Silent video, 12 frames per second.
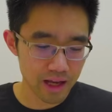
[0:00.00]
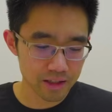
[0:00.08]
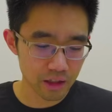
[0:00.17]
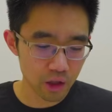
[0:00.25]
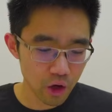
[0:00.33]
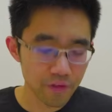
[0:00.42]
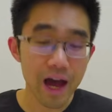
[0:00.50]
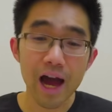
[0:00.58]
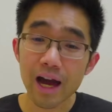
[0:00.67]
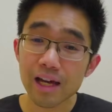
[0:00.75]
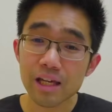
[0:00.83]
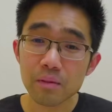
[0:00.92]
a lot of
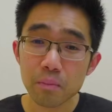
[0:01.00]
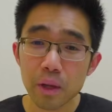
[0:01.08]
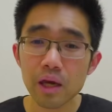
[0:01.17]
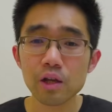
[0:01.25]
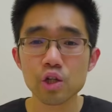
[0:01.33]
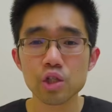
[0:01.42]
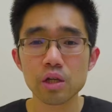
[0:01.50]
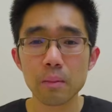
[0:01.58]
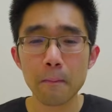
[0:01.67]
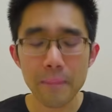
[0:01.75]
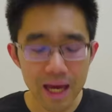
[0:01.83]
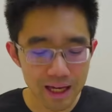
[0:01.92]
high-pitched
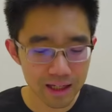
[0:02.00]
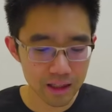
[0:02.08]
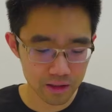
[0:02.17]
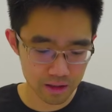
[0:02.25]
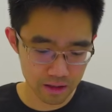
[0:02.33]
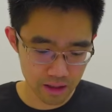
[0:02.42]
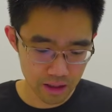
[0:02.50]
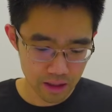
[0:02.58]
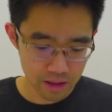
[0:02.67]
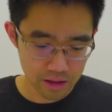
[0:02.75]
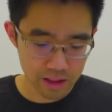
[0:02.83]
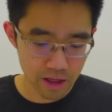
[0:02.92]
ping
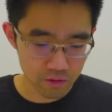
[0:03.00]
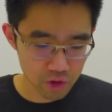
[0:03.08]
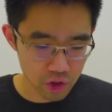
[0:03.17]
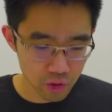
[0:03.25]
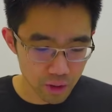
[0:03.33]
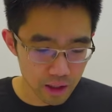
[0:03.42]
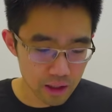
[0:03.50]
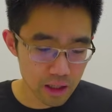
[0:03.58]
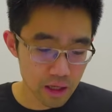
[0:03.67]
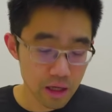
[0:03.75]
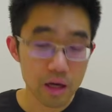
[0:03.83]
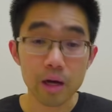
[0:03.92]
sounds to it.
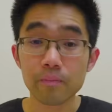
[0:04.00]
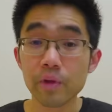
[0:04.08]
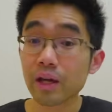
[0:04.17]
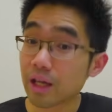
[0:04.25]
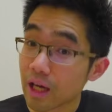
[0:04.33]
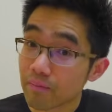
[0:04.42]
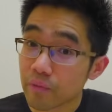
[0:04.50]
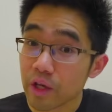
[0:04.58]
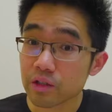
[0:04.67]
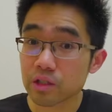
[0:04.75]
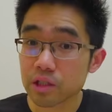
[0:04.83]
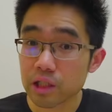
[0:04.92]
Again,
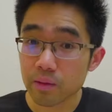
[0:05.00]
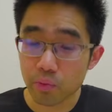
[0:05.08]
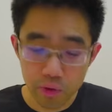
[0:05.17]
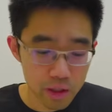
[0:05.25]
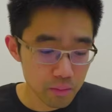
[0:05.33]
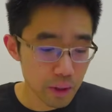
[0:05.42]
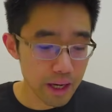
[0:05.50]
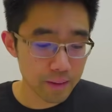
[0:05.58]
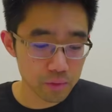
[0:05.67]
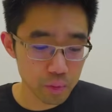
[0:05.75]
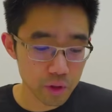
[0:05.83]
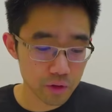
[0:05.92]
it's slippery,
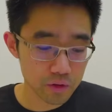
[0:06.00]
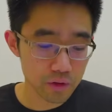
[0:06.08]
perhaps because of